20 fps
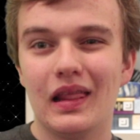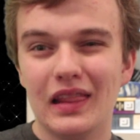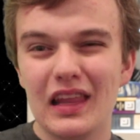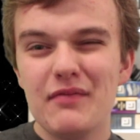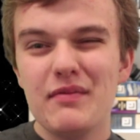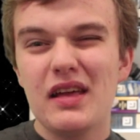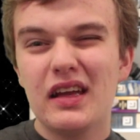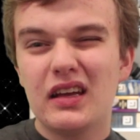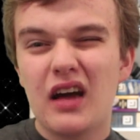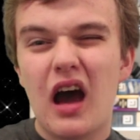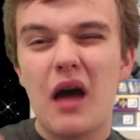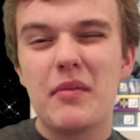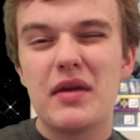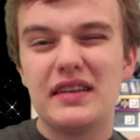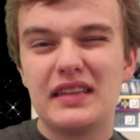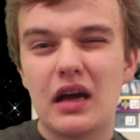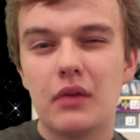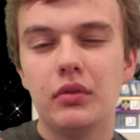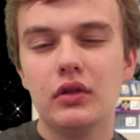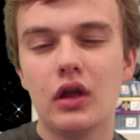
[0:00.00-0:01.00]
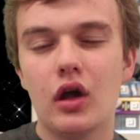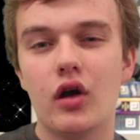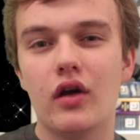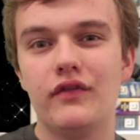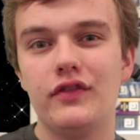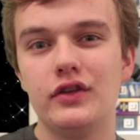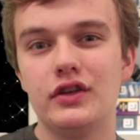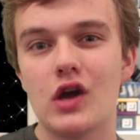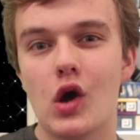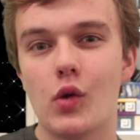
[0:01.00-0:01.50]
Leave me a comment down below
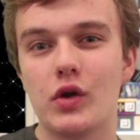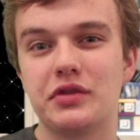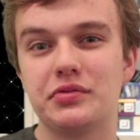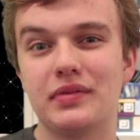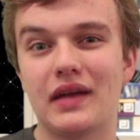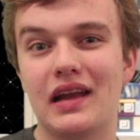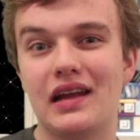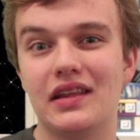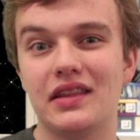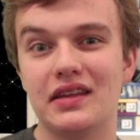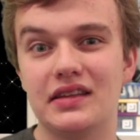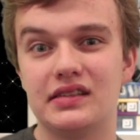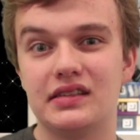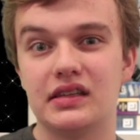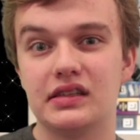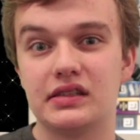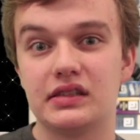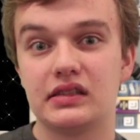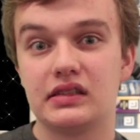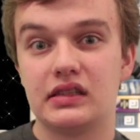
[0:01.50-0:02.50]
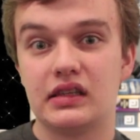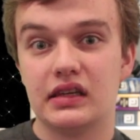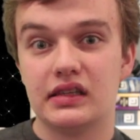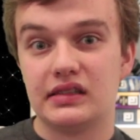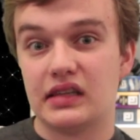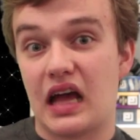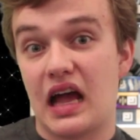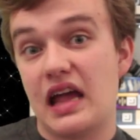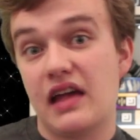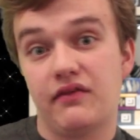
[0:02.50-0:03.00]
if you know which planet this is,
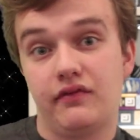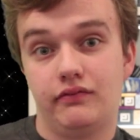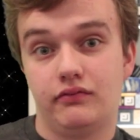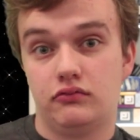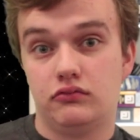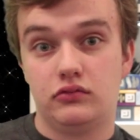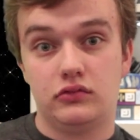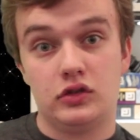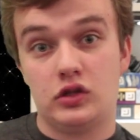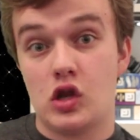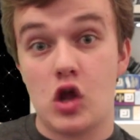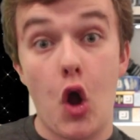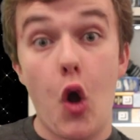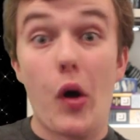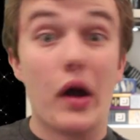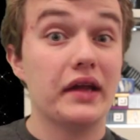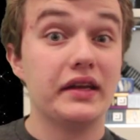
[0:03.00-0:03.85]
because I have no